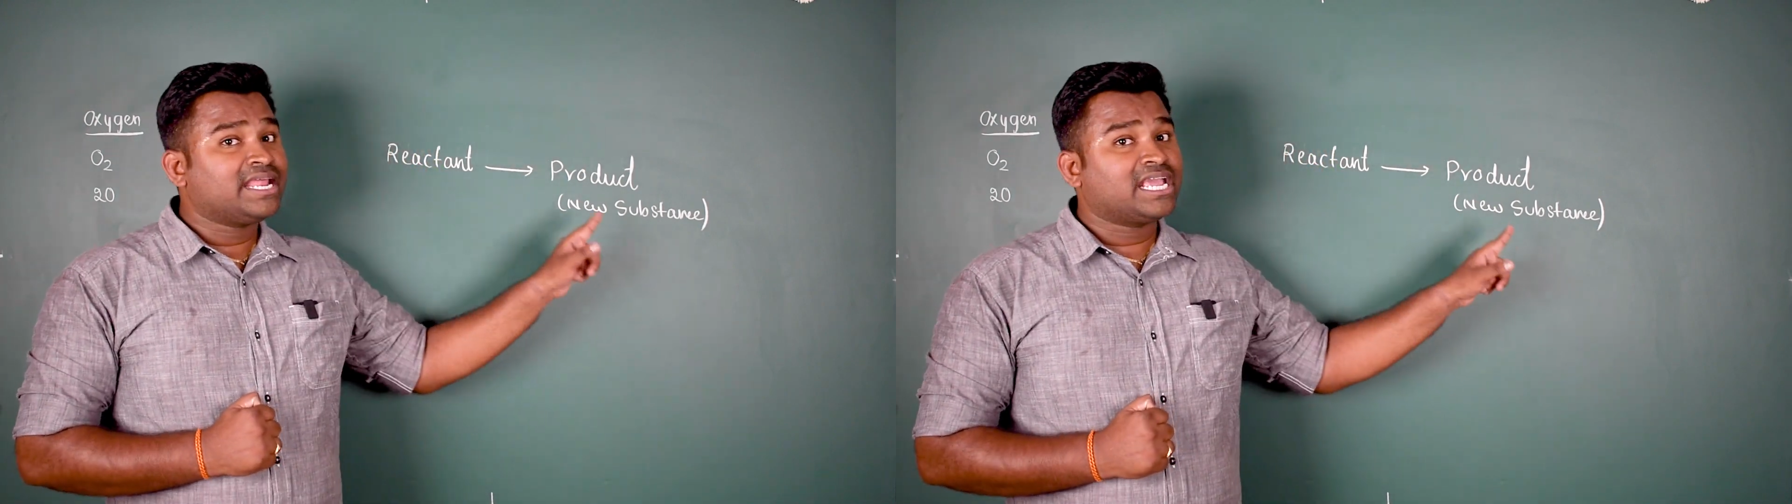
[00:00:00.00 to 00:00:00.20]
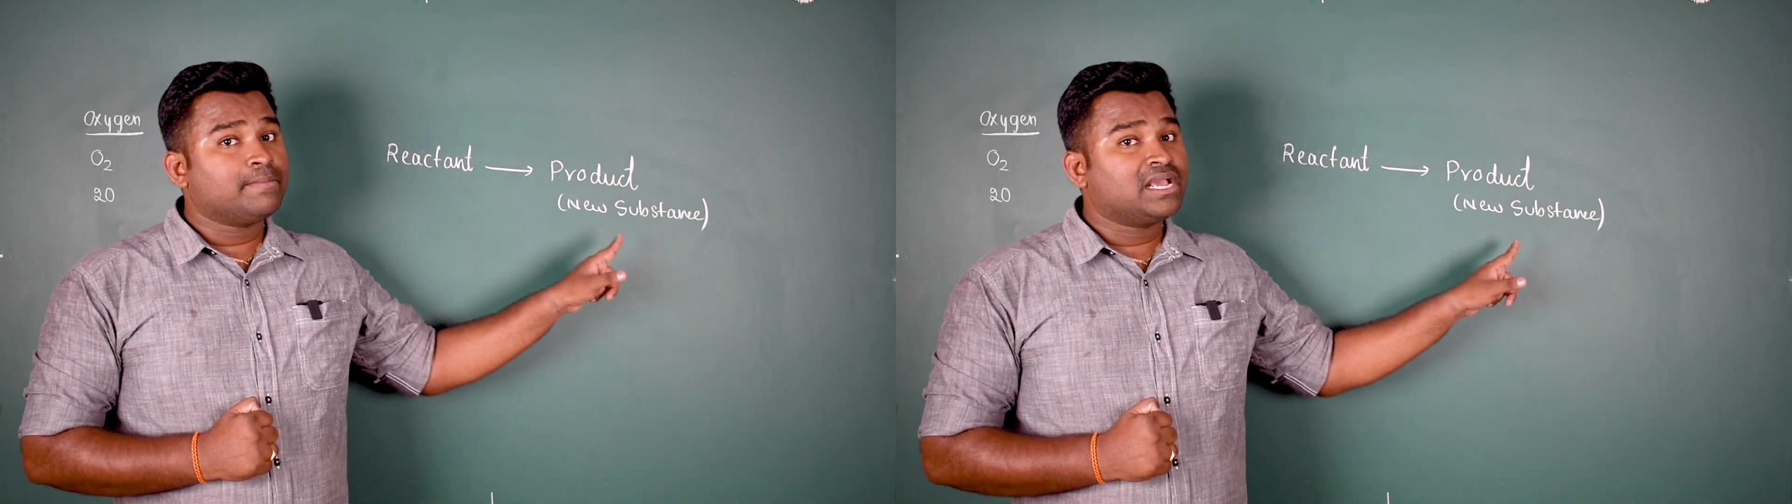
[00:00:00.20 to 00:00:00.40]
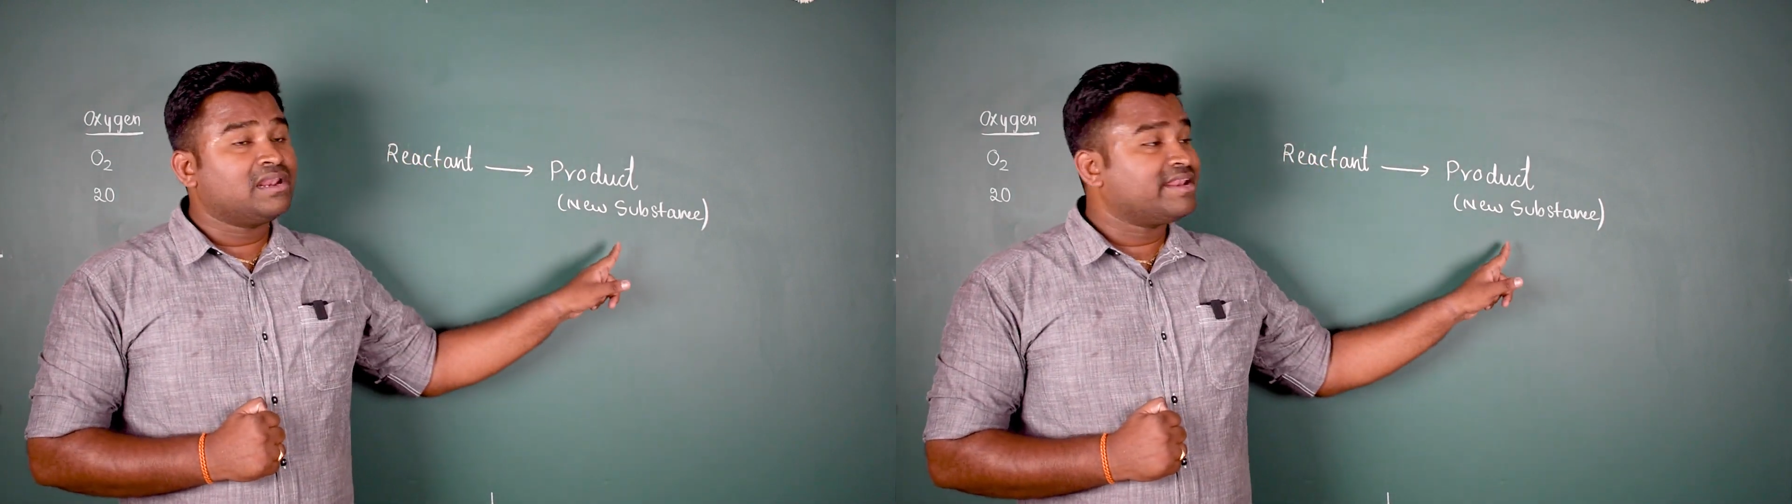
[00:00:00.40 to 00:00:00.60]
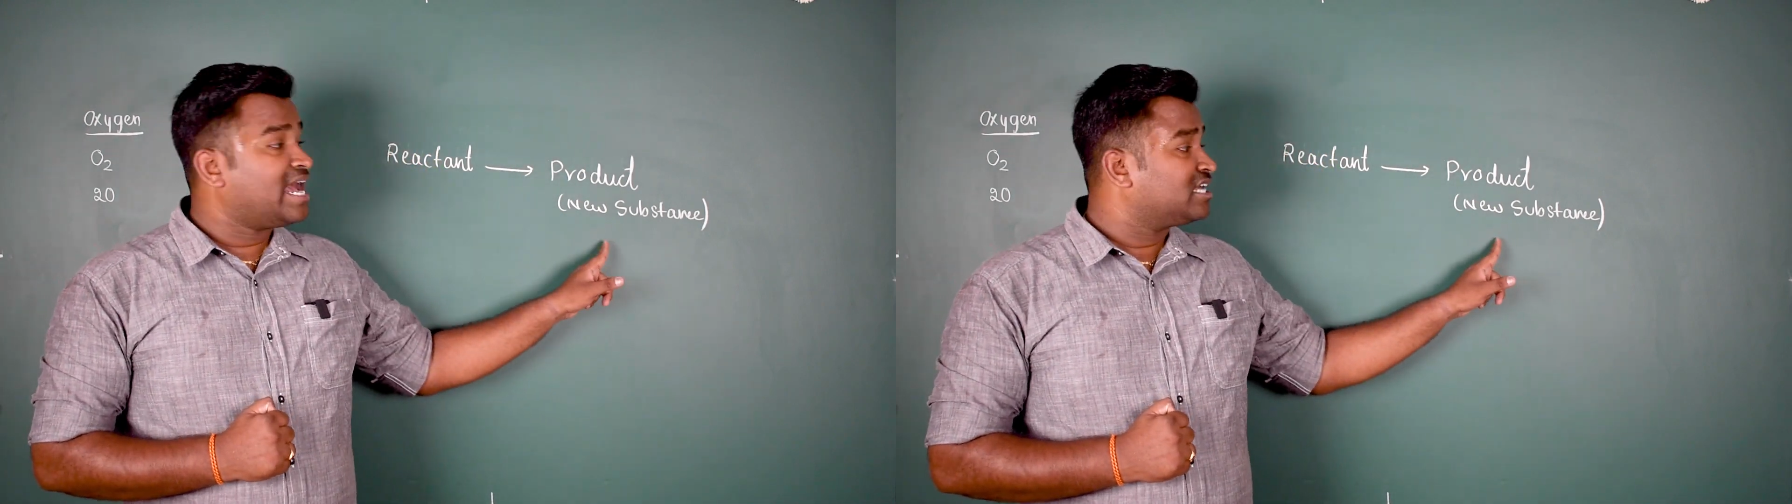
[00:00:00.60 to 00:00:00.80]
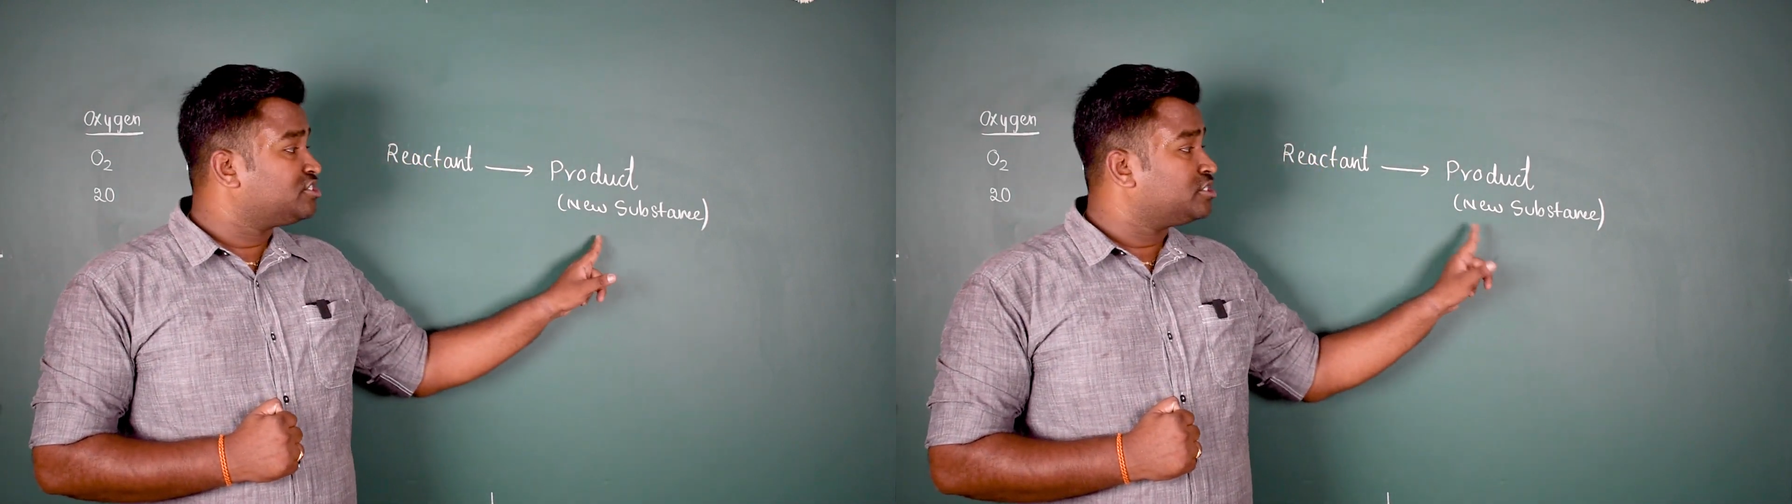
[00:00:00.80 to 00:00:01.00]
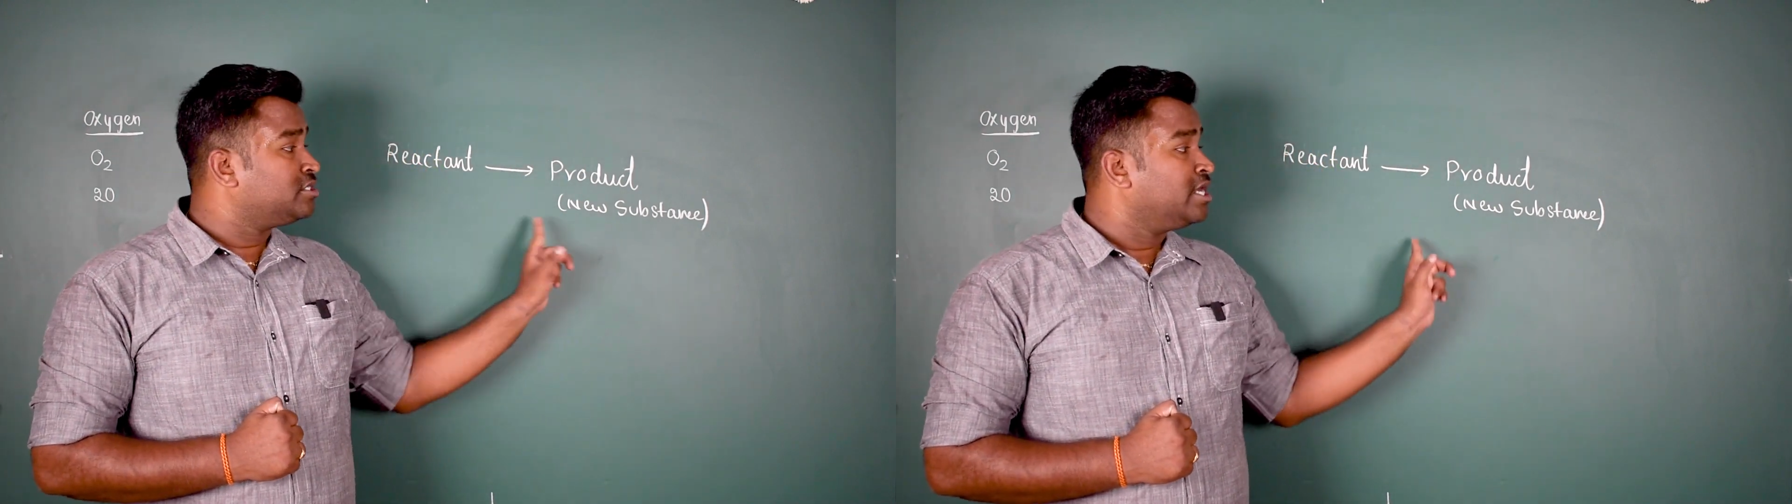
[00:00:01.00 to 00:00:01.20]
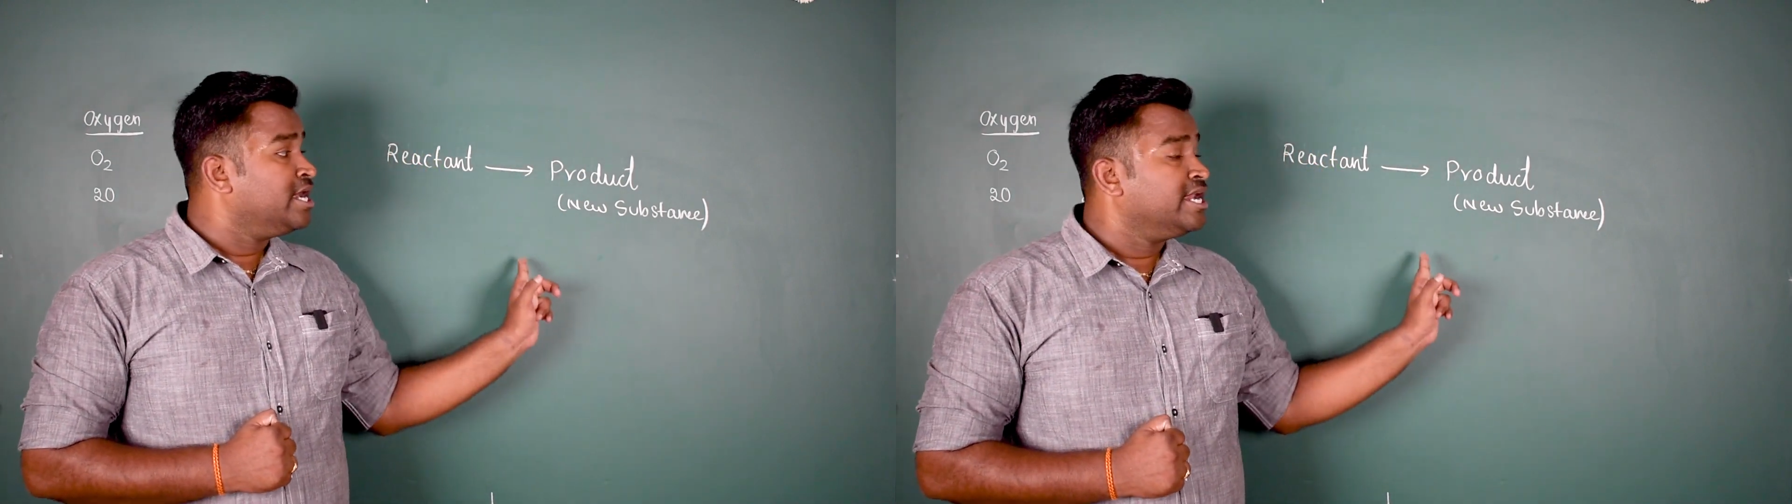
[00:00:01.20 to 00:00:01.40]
in a chemical reaction?